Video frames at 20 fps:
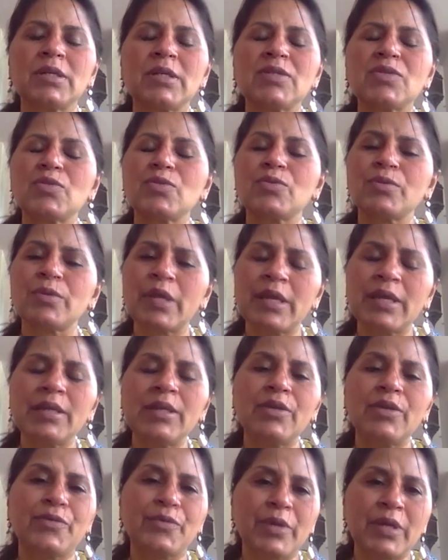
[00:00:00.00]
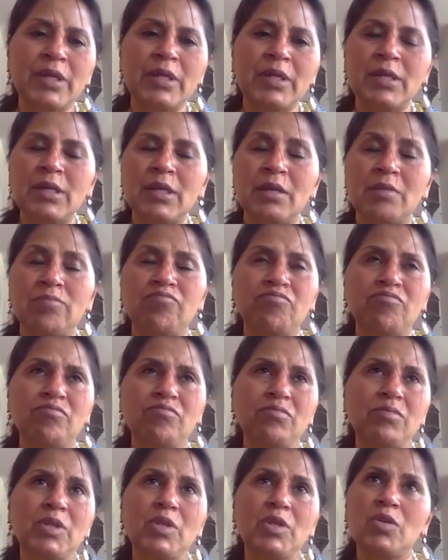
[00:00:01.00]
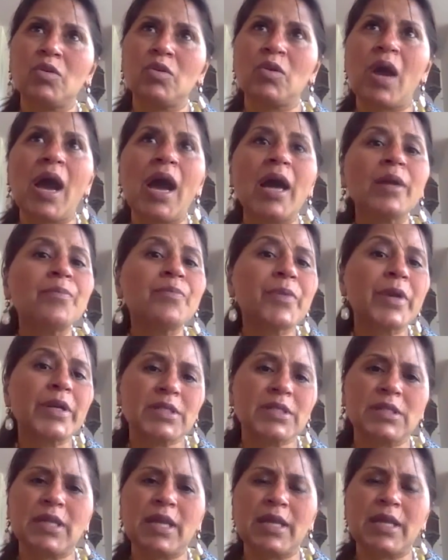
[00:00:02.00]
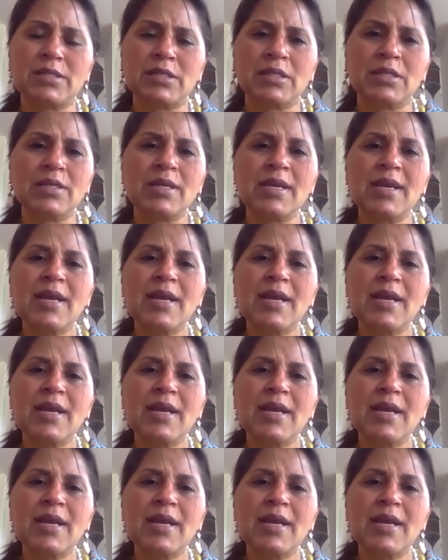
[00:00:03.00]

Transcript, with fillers: It's really, really, you know, unprecedented.